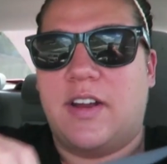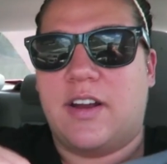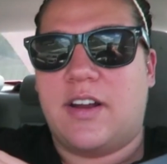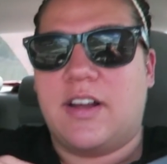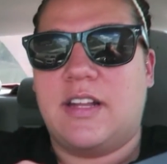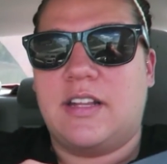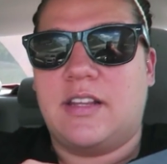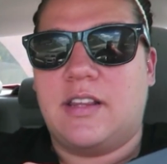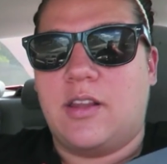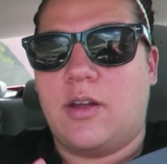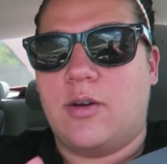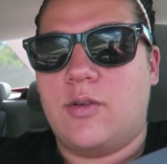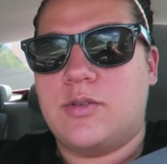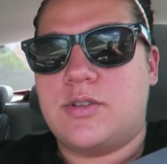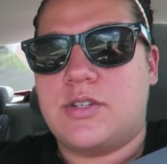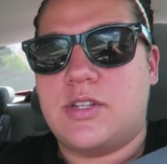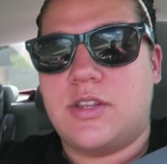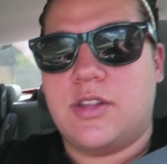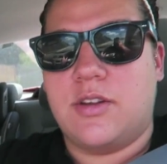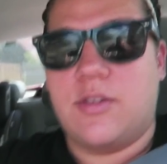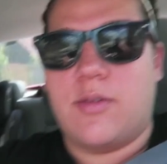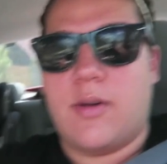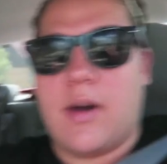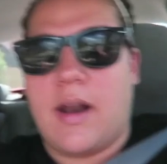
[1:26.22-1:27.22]
very low to
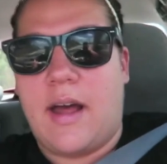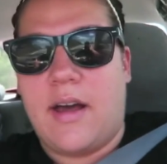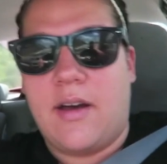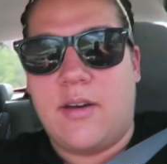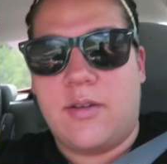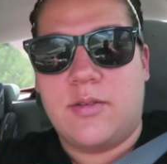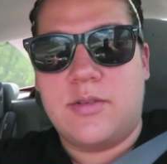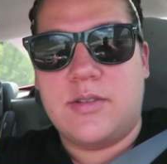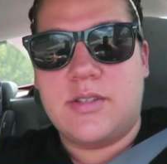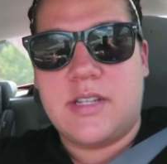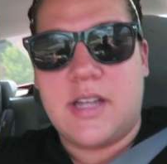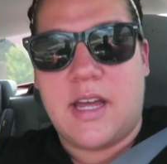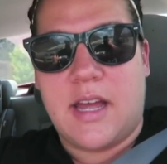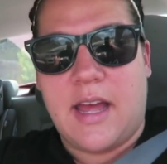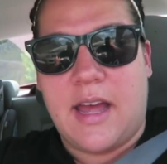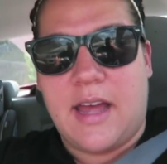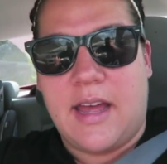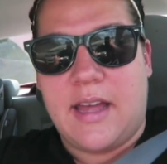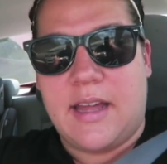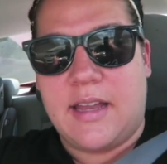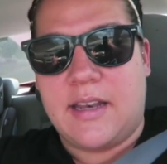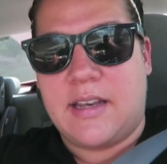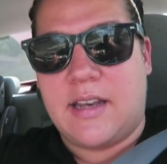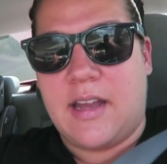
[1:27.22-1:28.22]
the ground
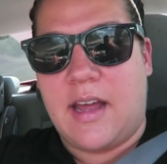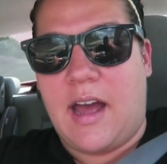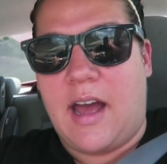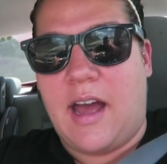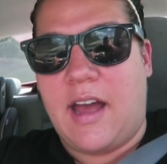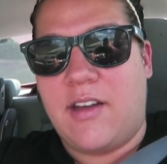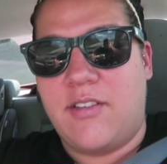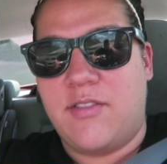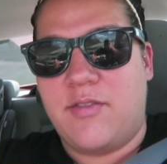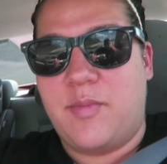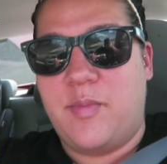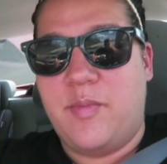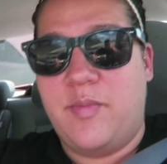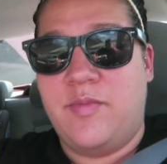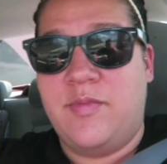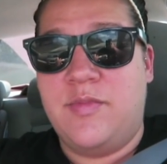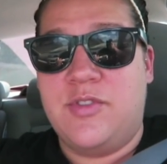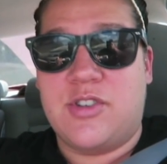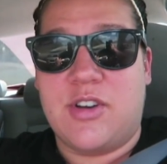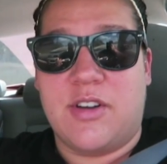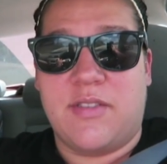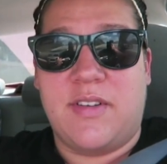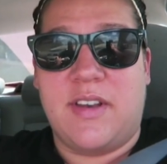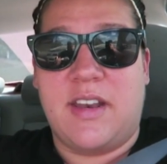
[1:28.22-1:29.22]
and I've
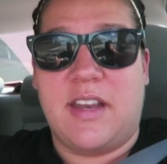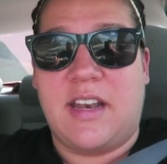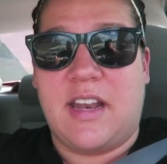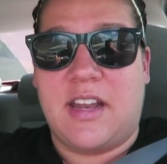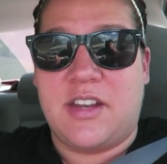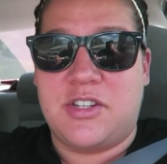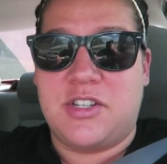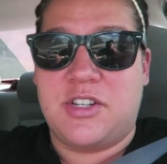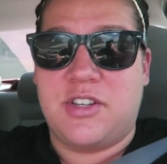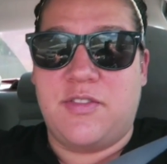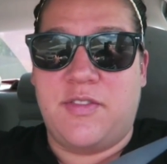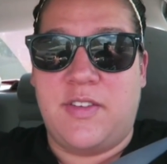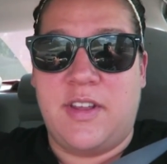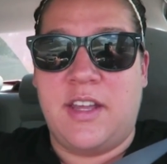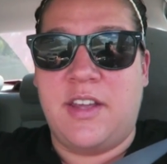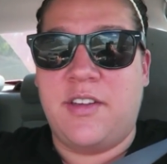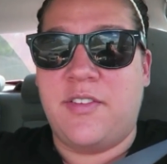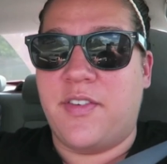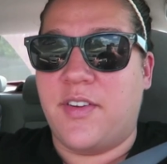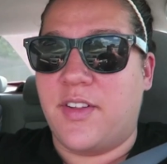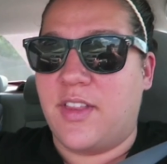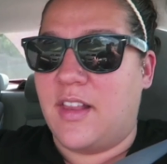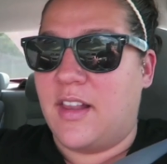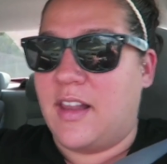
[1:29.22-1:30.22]
driven an
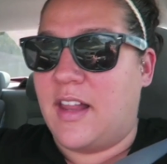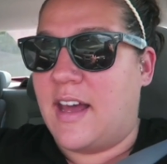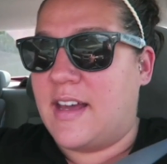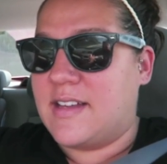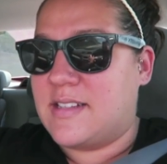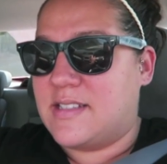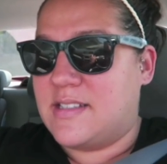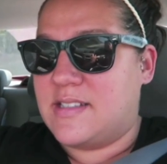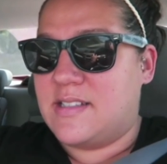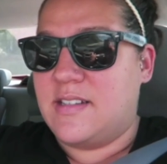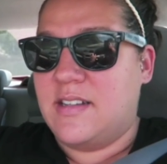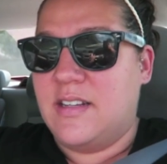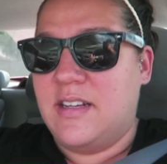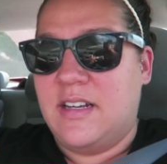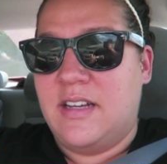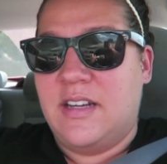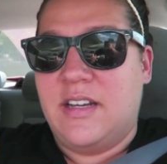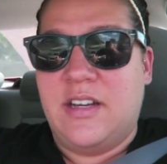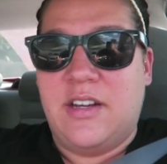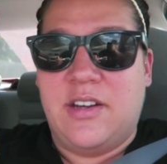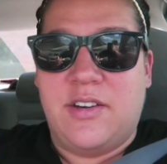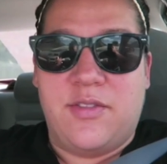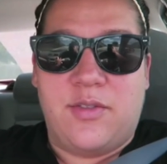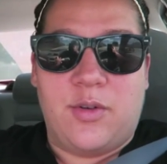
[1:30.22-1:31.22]
SUV for the
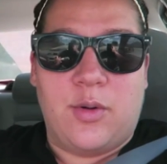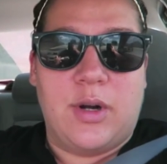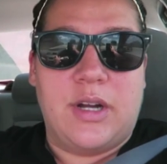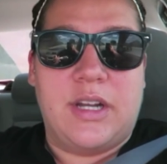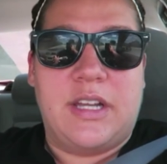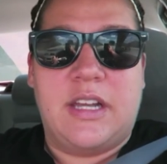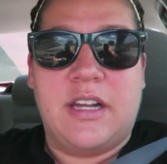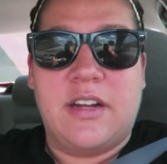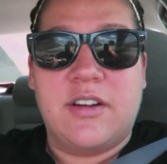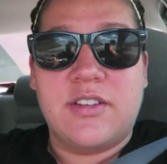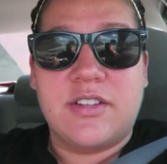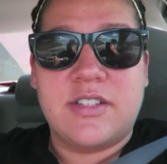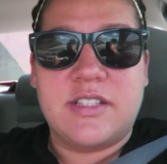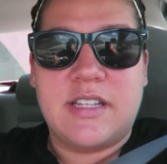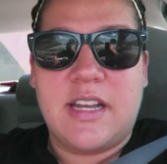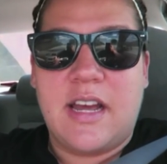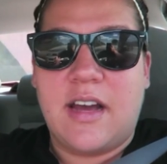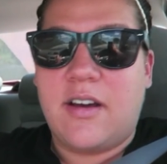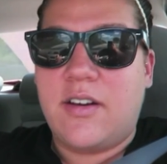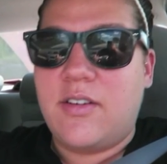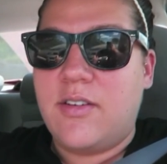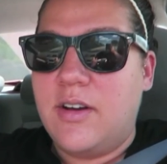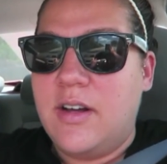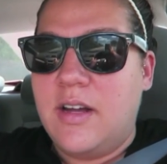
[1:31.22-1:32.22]
last four years
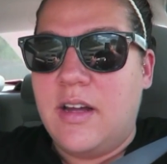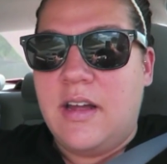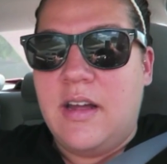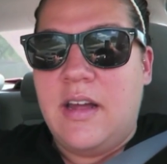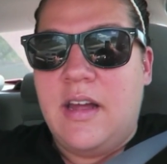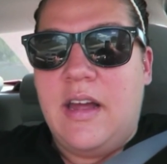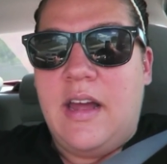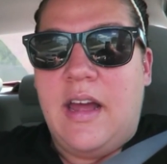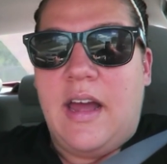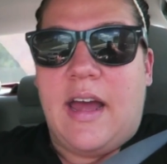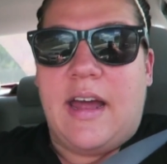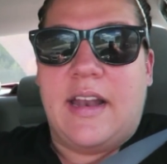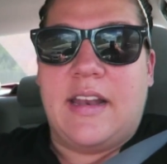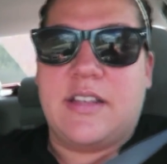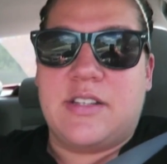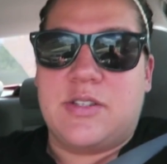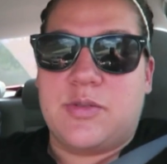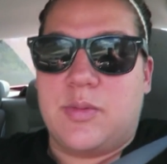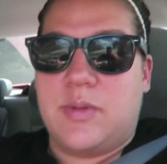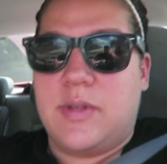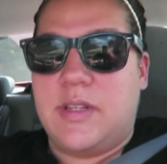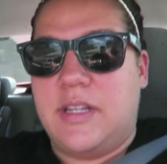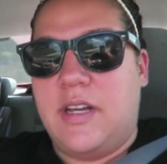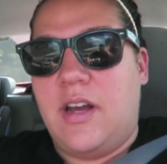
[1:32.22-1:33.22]
now and it's
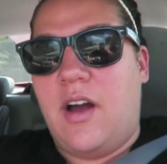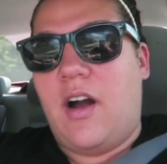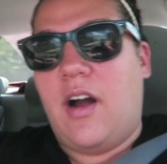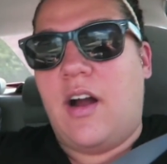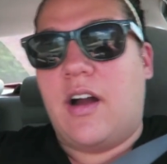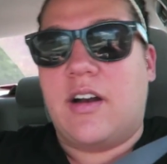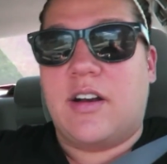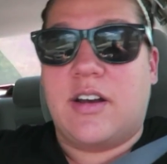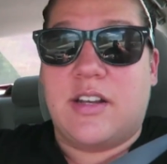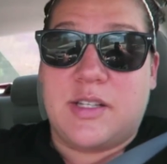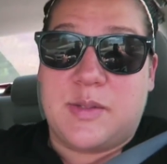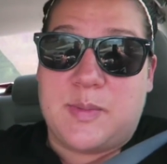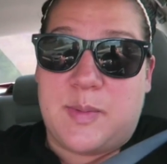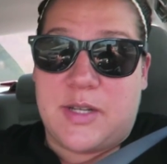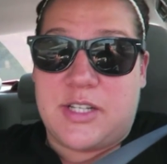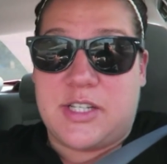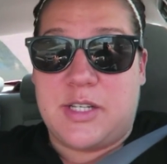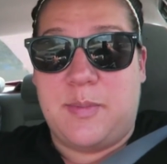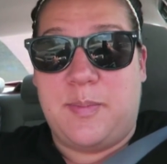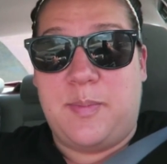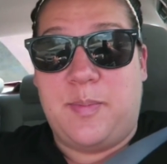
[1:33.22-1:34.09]
really hard, especially